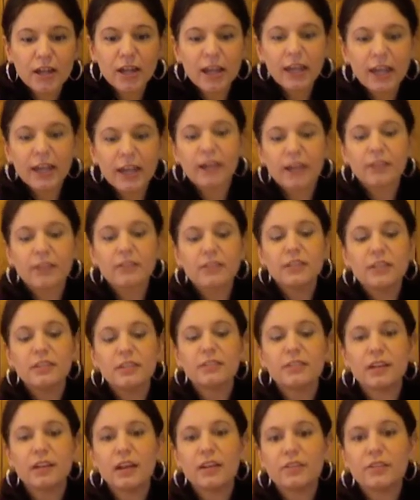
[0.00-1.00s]
And
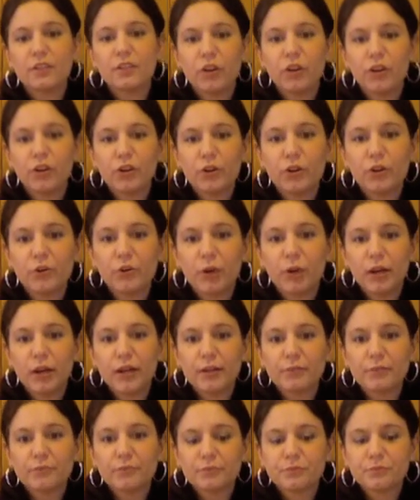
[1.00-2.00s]
these guys aren't quite
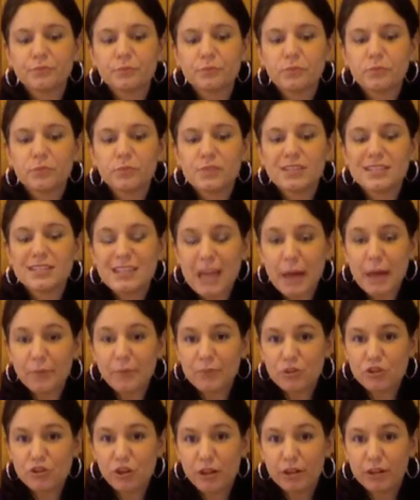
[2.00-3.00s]
snapped
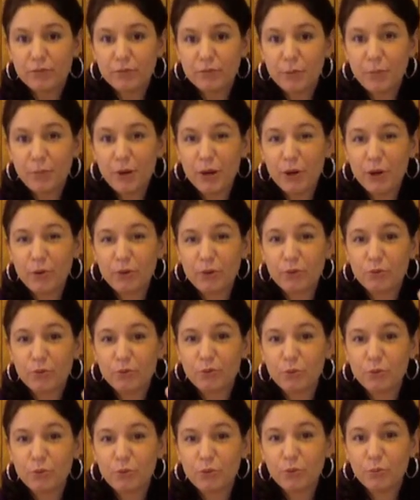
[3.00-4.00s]
shut. Remember how you
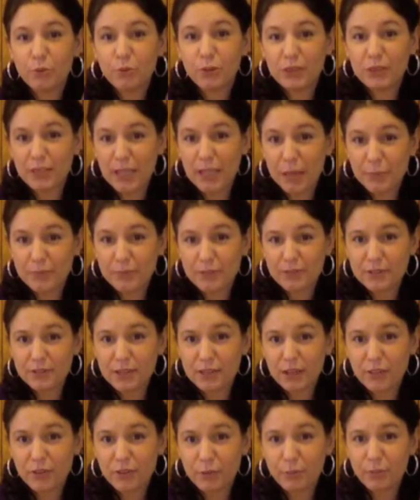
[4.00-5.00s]
could put the capsule
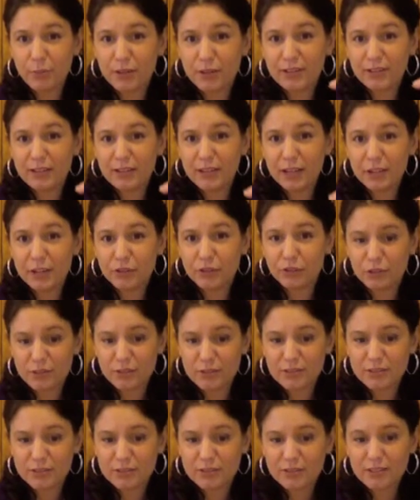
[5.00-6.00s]
together, but it didn't actually
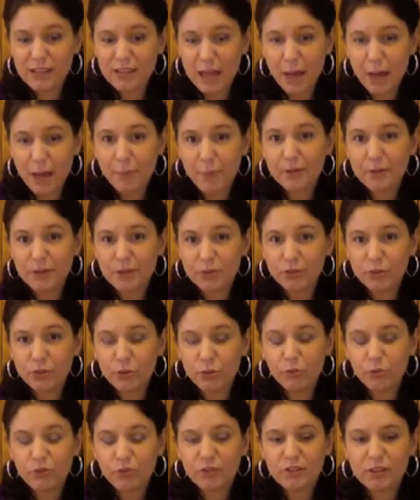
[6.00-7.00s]
snap until
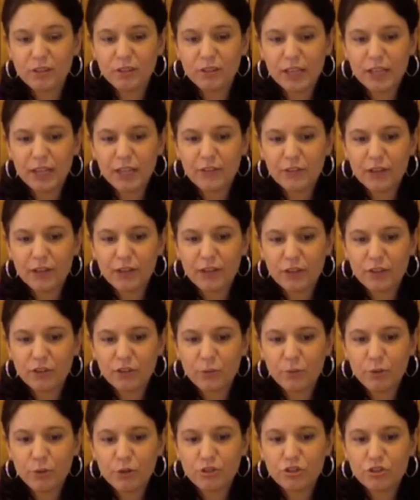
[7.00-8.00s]
you physically gave it an extra
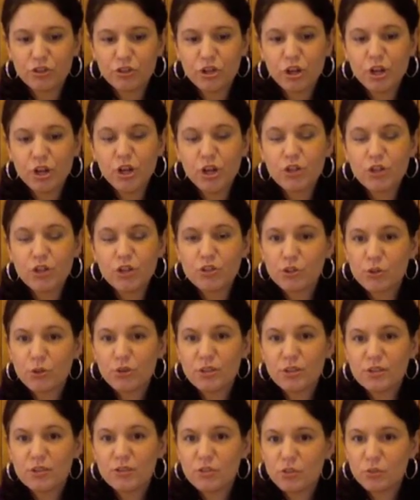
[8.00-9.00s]
push? So
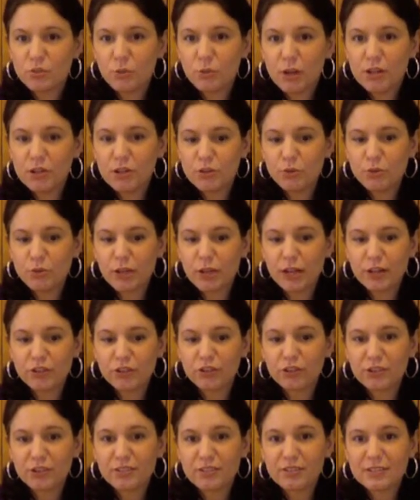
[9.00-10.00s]
this is when you would
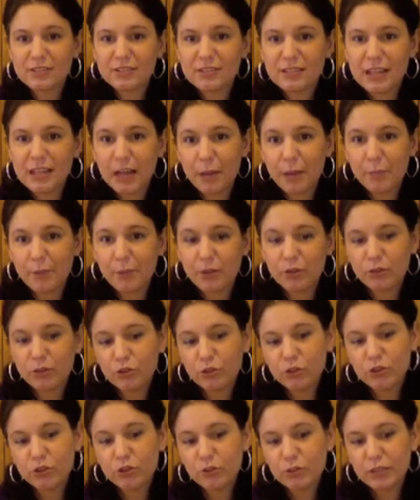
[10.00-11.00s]
actually snap it. You
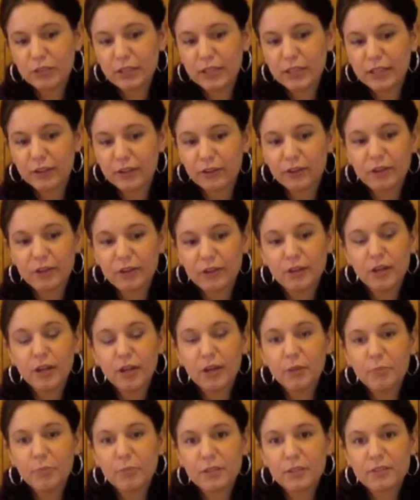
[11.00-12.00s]
could do it later,
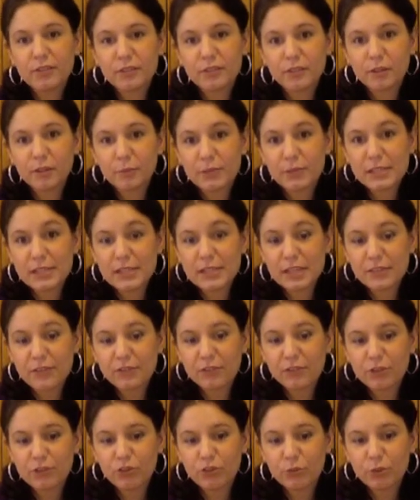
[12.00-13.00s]
but it's a little bit
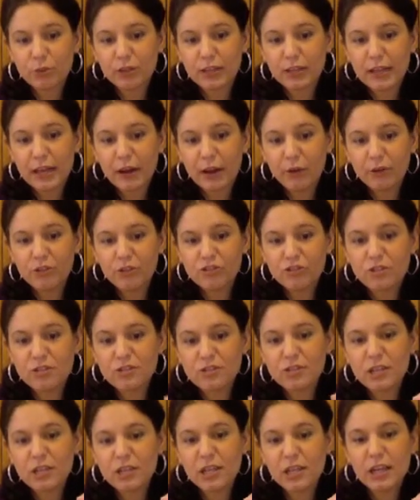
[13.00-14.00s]
safer to do it now. And
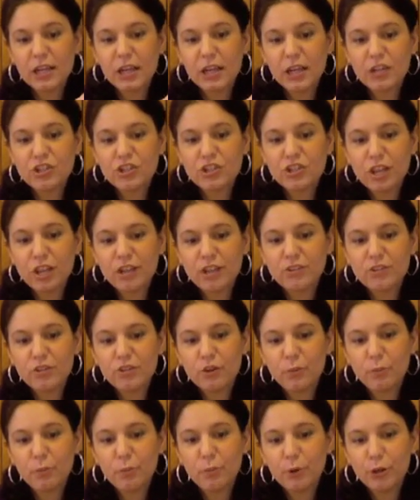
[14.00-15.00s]
just a
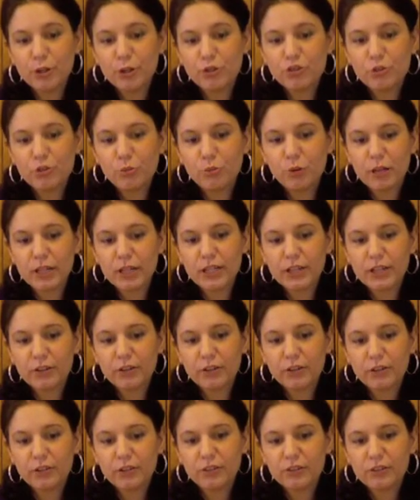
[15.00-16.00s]
gentle push. You want to hear a
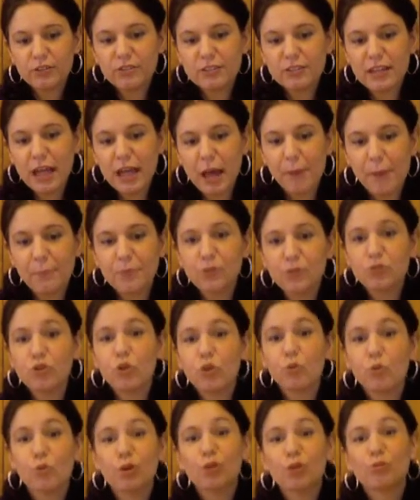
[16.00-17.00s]
little snap. You
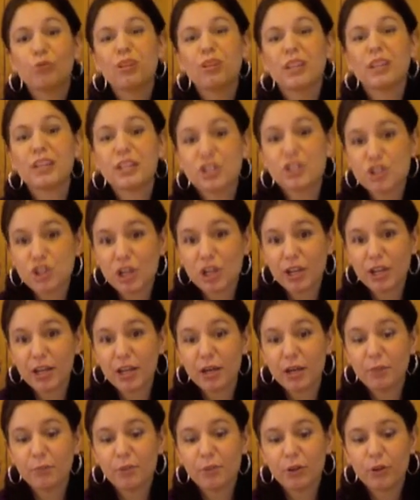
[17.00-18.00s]
don't want to really
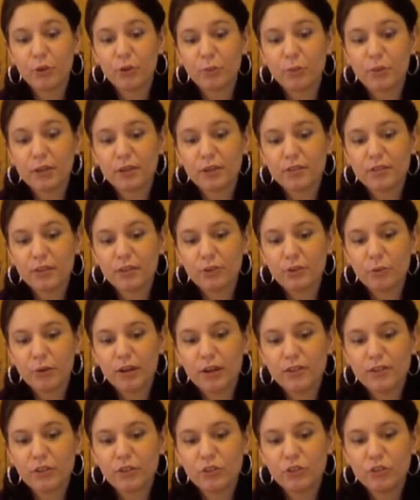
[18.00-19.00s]
jam though, because
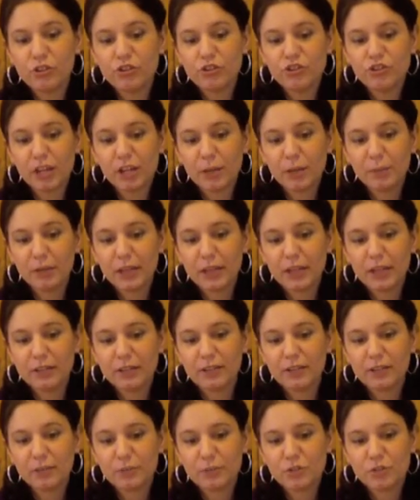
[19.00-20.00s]
otherwise it could jam it
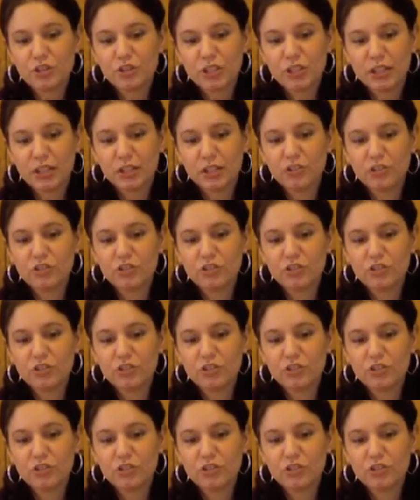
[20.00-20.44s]
into the machine. It